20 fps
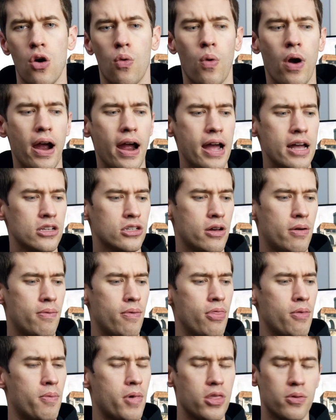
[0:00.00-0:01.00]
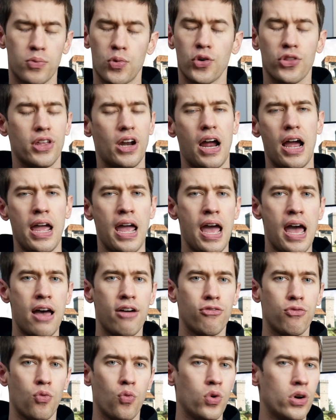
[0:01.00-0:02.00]
Whereas the motherboard that I
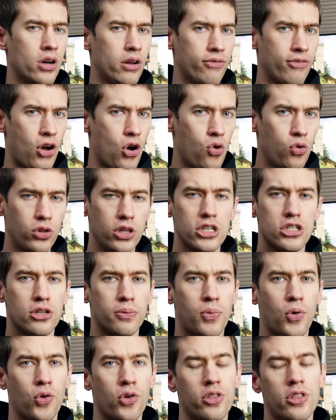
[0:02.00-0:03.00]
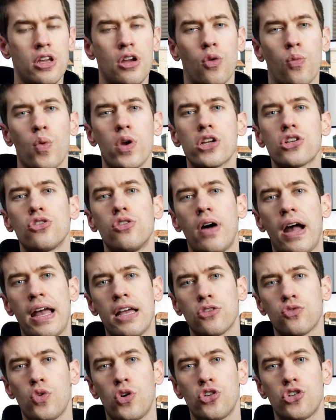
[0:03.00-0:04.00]
have would have only supported the original
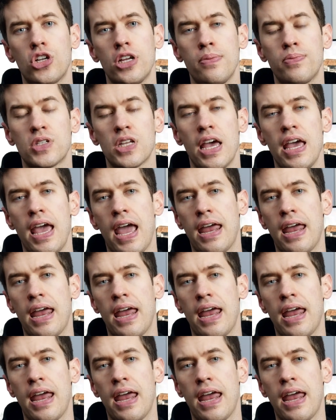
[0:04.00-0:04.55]
Haswell chips,